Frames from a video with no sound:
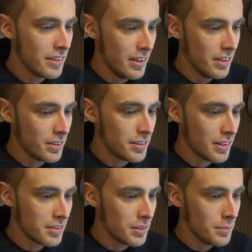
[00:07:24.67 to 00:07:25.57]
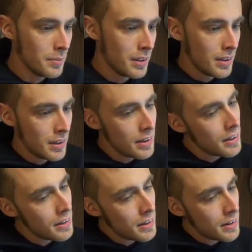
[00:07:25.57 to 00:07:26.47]
Uh, looks like some
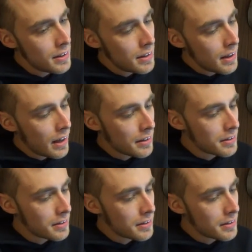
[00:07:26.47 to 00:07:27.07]
how